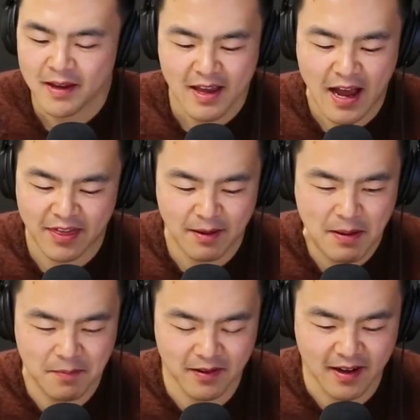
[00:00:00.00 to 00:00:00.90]
Yeah, I think
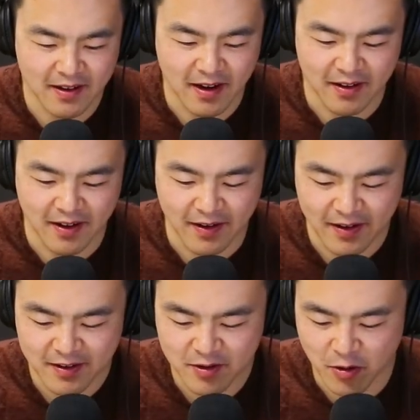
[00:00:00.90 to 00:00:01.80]
people
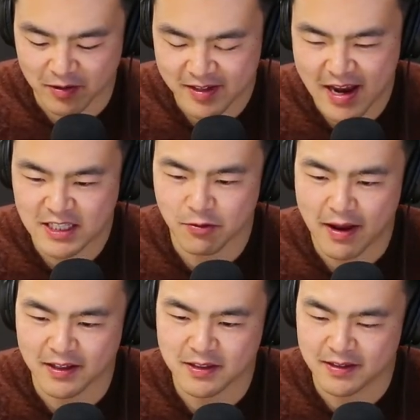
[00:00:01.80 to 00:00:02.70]
don't tease
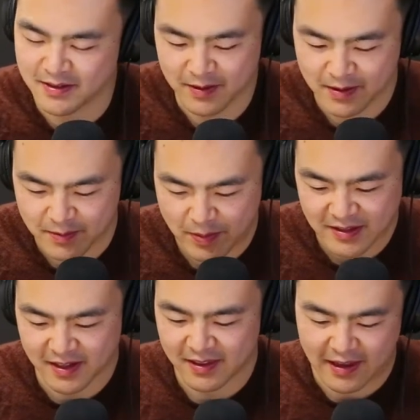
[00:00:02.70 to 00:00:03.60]
away the
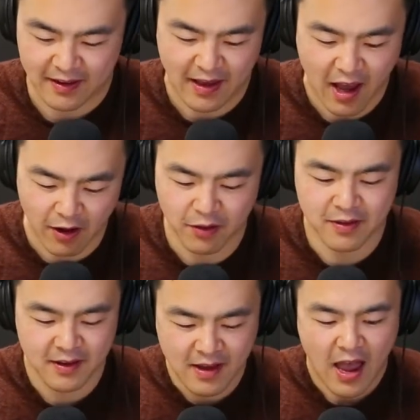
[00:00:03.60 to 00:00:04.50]
basically like the health.
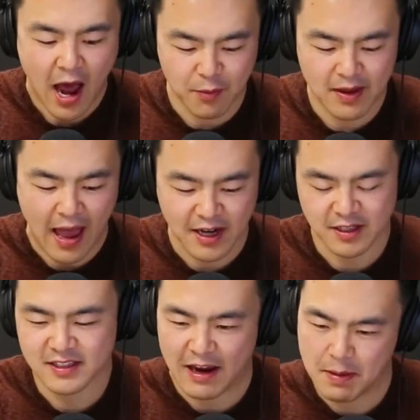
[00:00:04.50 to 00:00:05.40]
How do we actually
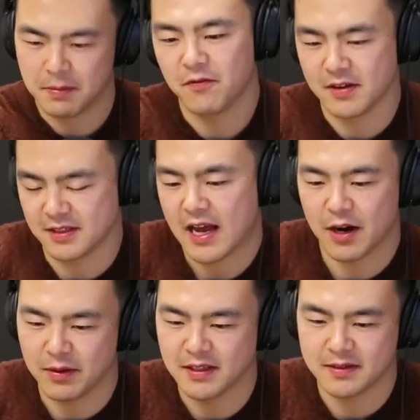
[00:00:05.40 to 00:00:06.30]
save people versus how do
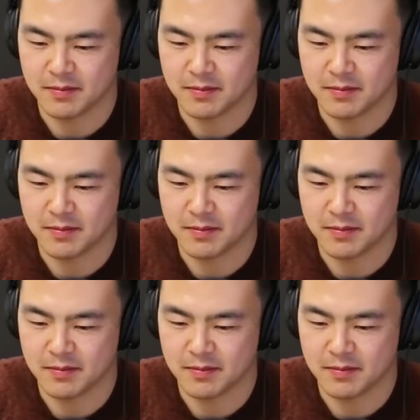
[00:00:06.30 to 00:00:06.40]
we